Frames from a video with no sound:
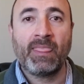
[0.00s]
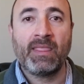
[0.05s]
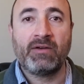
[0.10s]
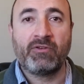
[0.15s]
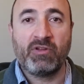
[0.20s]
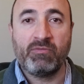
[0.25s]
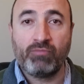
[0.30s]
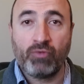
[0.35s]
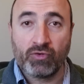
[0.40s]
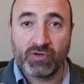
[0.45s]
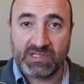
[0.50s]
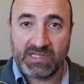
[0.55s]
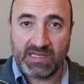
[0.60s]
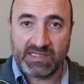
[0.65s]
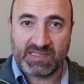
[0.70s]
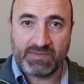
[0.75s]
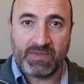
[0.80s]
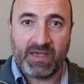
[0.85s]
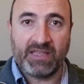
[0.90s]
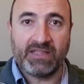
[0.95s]
reports
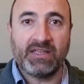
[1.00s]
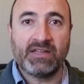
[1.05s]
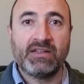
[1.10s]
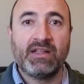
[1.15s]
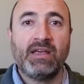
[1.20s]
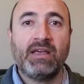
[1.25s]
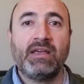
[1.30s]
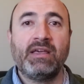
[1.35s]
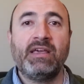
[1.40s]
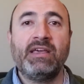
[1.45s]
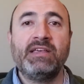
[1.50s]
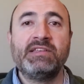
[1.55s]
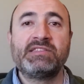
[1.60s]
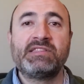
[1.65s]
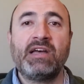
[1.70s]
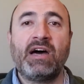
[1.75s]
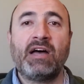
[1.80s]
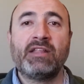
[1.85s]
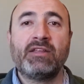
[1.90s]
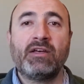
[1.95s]
Tesmanian, is
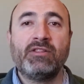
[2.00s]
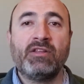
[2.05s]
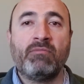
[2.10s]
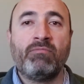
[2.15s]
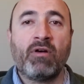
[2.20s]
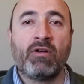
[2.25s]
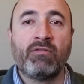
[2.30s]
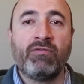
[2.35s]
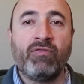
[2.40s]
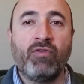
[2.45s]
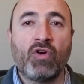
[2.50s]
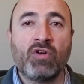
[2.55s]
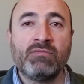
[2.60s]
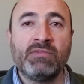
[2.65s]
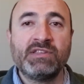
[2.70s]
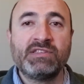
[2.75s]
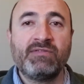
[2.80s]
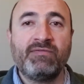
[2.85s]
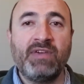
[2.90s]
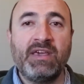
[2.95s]
that the
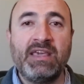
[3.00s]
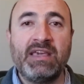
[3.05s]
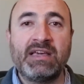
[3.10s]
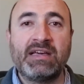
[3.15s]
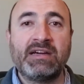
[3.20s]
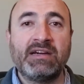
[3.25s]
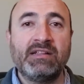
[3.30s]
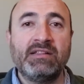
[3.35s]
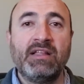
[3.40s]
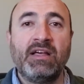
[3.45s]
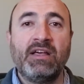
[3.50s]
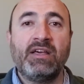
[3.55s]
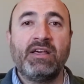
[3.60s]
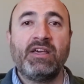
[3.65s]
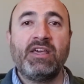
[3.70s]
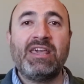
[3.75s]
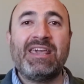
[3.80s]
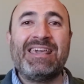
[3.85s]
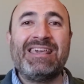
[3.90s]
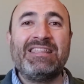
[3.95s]
performance vehicle
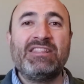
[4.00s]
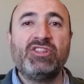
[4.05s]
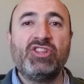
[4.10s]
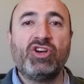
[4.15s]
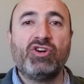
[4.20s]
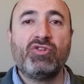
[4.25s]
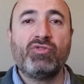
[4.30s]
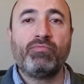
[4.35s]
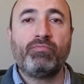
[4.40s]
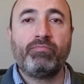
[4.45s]
in the